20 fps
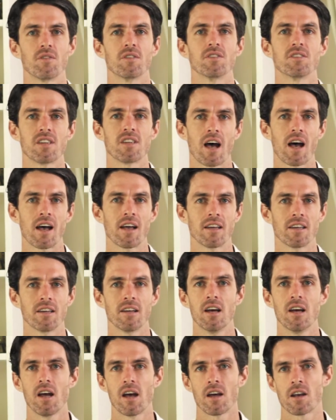the day
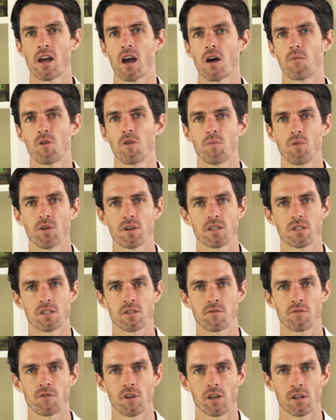and how my body
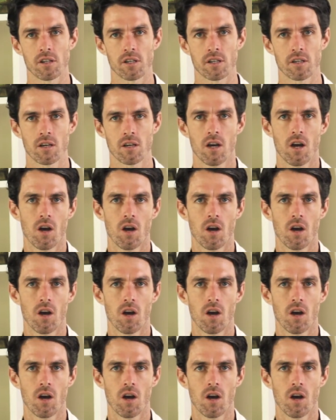is feeling.